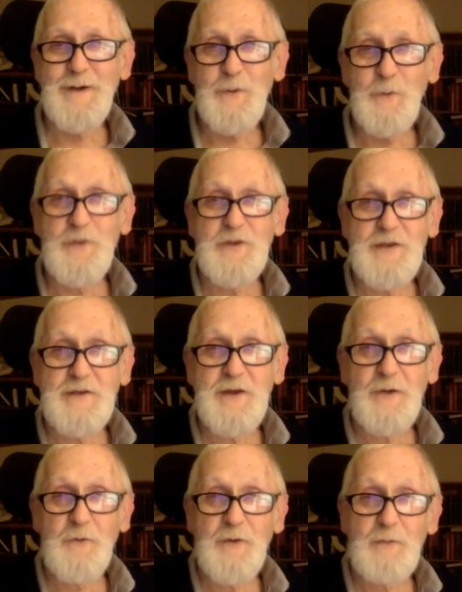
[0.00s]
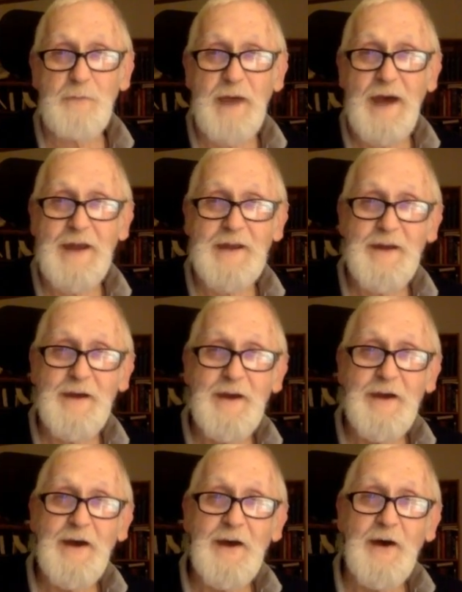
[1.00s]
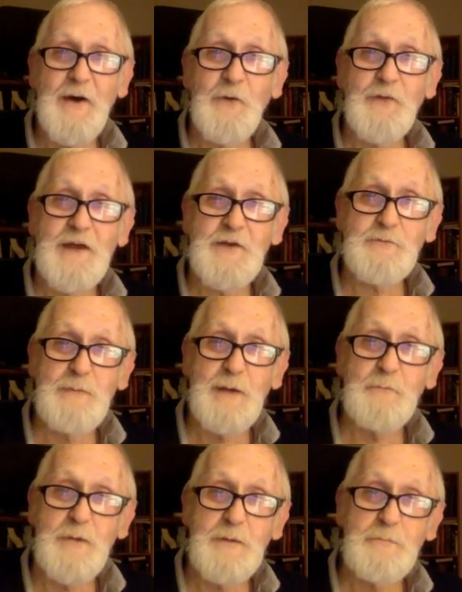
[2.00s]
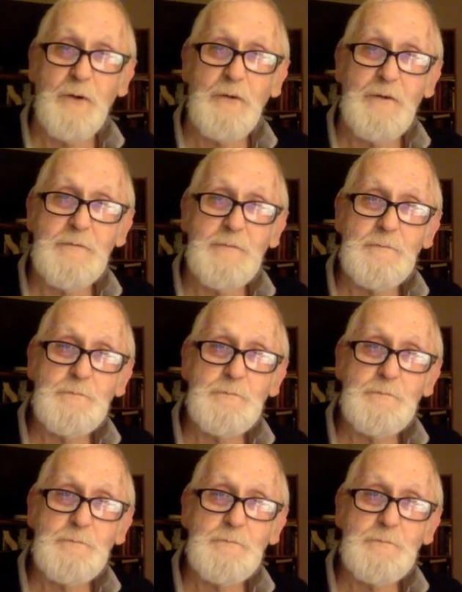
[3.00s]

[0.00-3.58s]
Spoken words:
We're just talking about on this memory part.